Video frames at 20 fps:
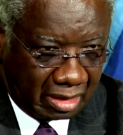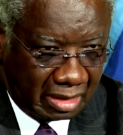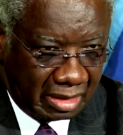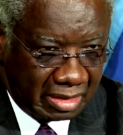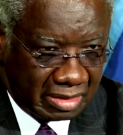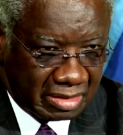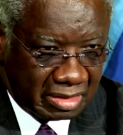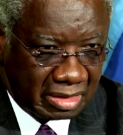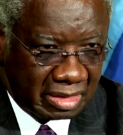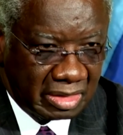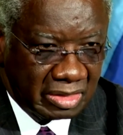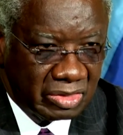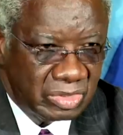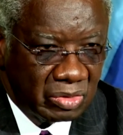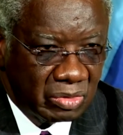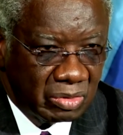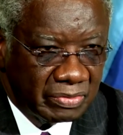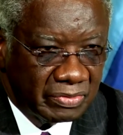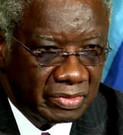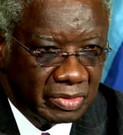It is an
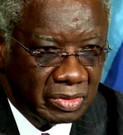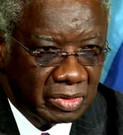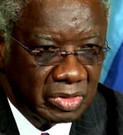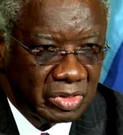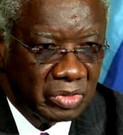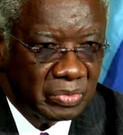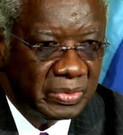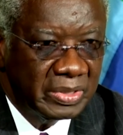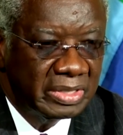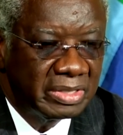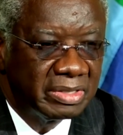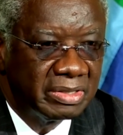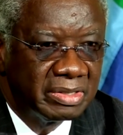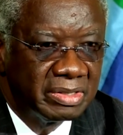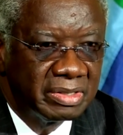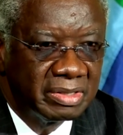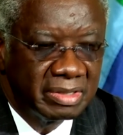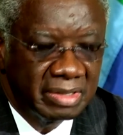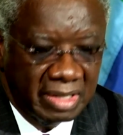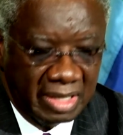issue, of course,
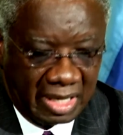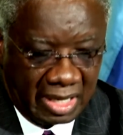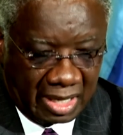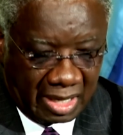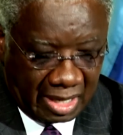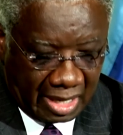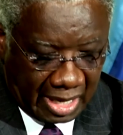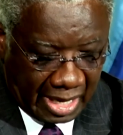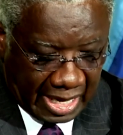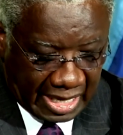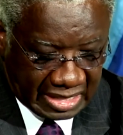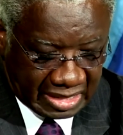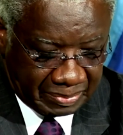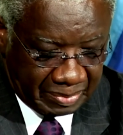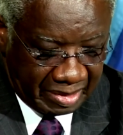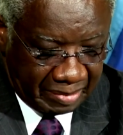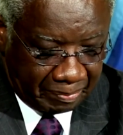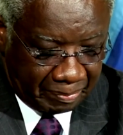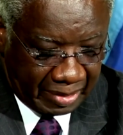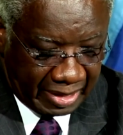which has
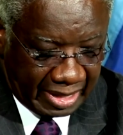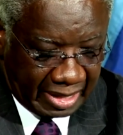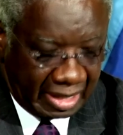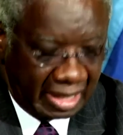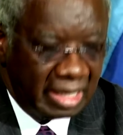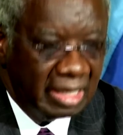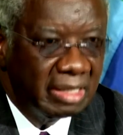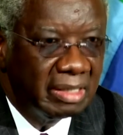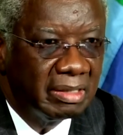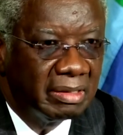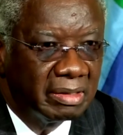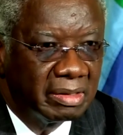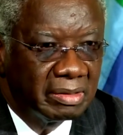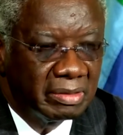been plaguing